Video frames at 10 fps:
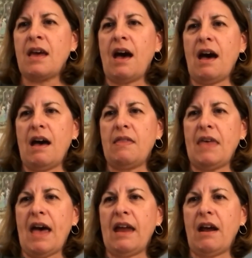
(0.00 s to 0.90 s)

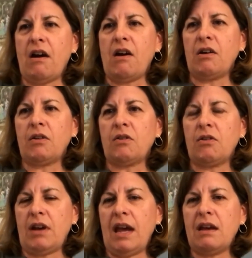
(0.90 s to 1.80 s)
that are
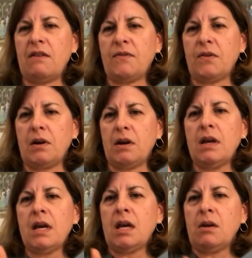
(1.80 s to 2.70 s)
created for
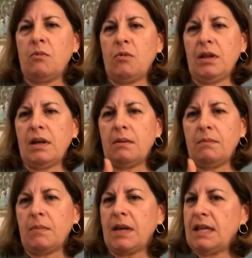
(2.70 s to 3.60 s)
really
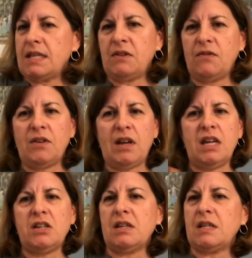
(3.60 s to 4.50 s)
kids of different
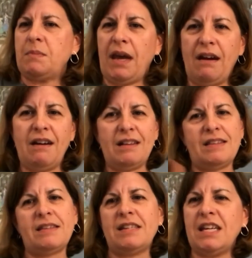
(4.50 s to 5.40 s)
ages,
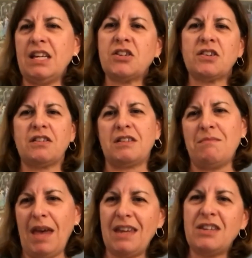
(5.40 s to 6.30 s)
parents, teachers,
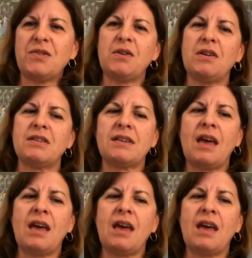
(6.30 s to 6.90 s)
mentors,